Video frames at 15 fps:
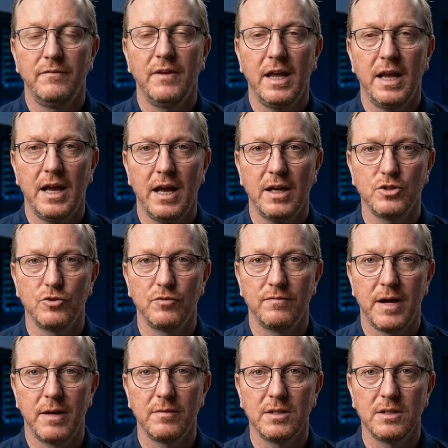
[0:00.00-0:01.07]
If an AI tool
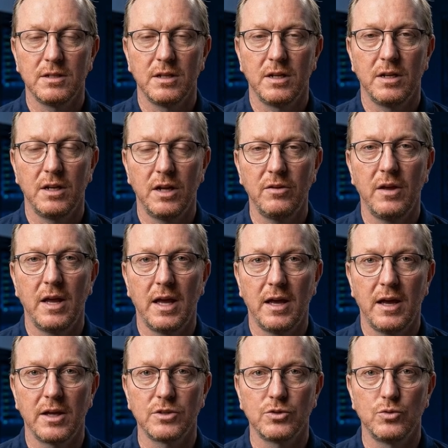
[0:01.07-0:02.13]
found it, another
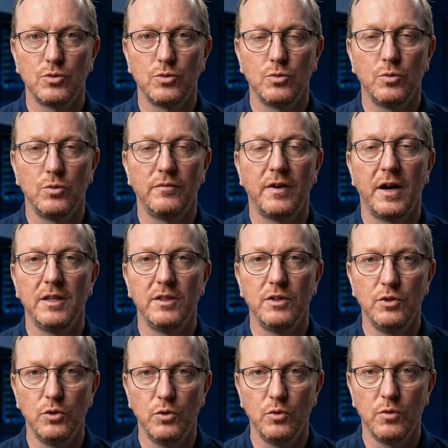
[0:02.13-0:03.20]
AI tool will find
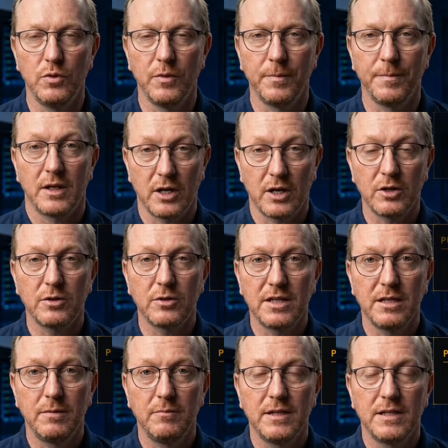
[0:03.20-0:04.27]
it too. The kernel
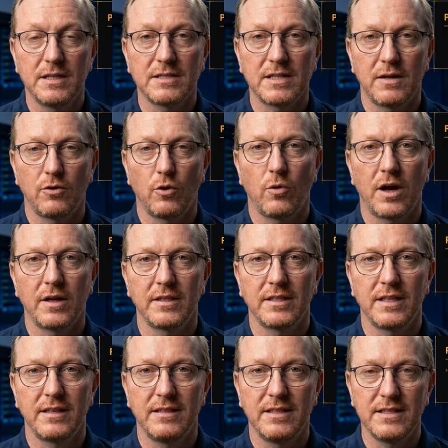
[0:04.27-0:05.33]
team is now
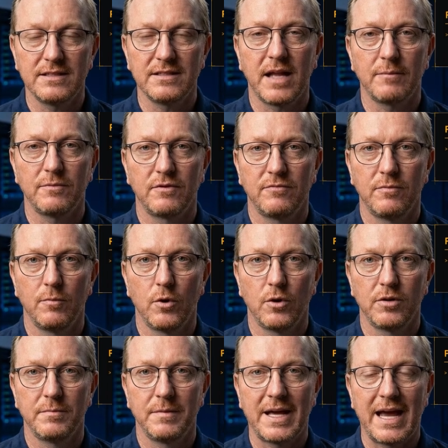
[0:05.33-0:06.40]
requiring that these types of
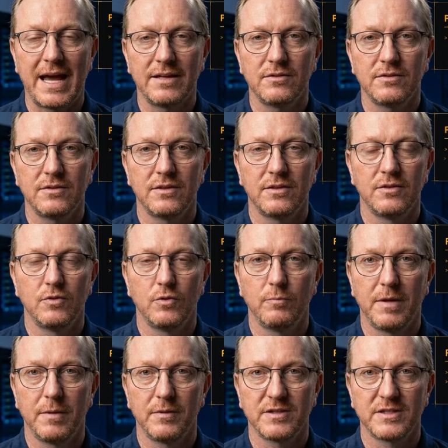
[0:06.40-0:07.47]
reports be handled
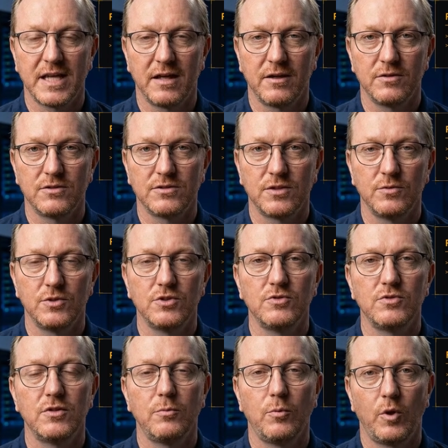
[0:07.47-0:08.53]
through public channels to
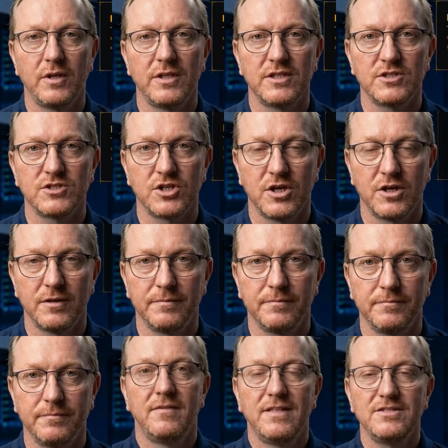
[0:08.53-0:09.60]
reduce the pointless
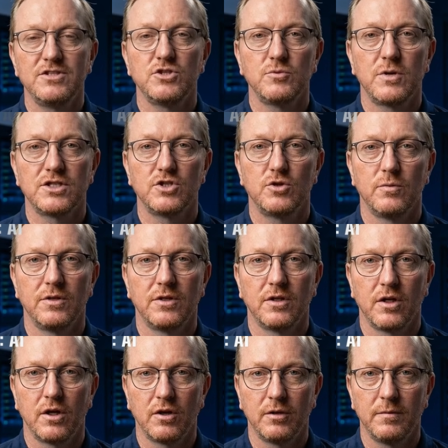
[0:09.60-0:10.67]
churn. This situation with the
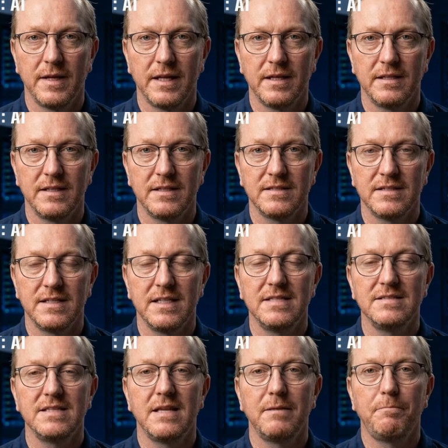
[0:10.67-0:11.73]
kernel mailing list
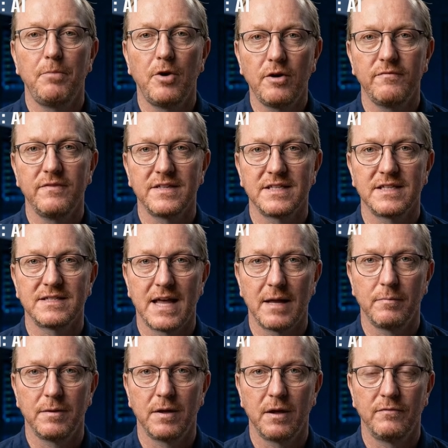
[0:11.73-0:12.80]
is a perfect
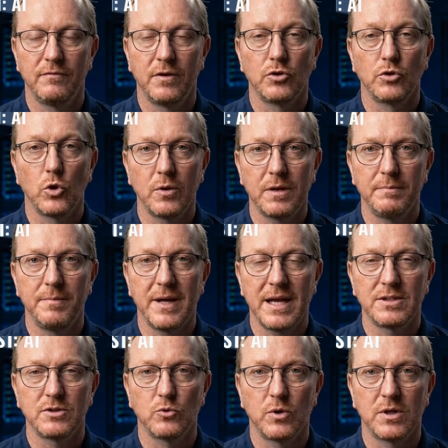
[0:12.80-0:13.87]
example of the growing
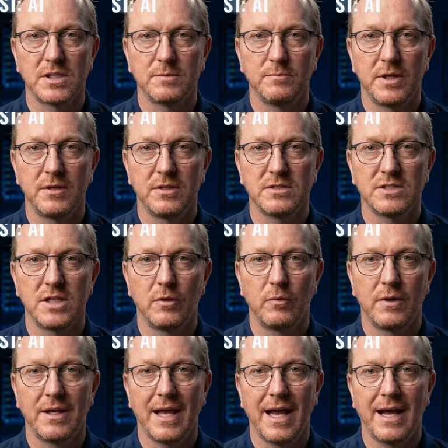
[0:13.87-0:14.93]
pains we're experiencing
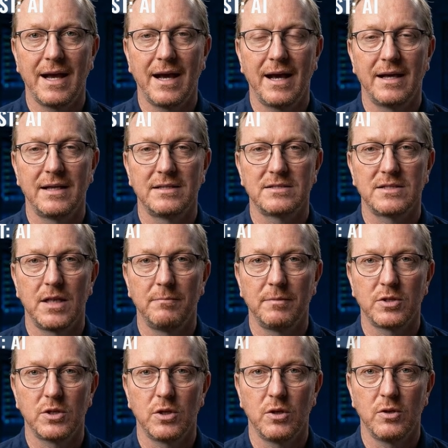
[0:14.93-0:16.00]
with AI in
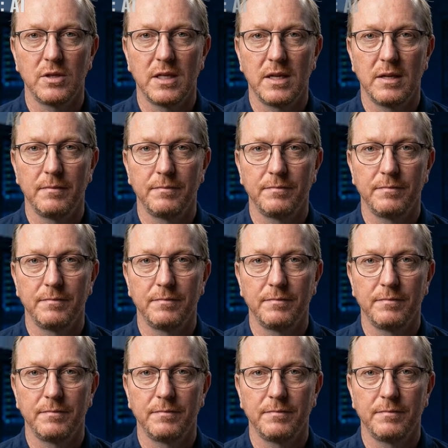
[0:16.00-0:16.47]
cybersecurity.